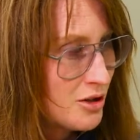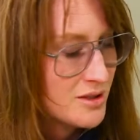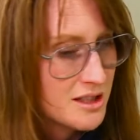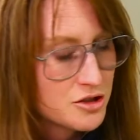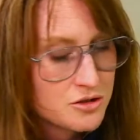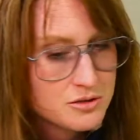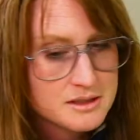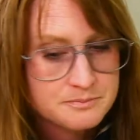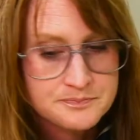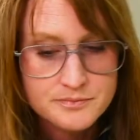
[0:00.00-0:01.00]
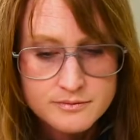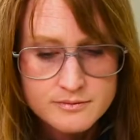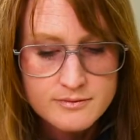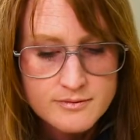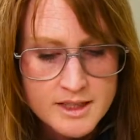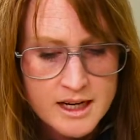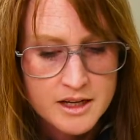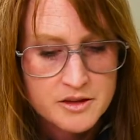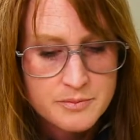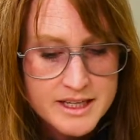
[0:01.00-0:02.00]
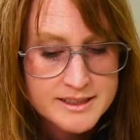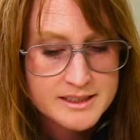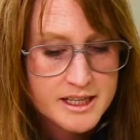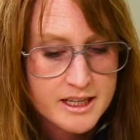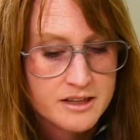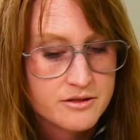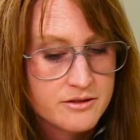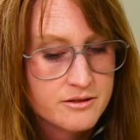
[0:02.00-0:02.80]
of those issues. The biggest thing I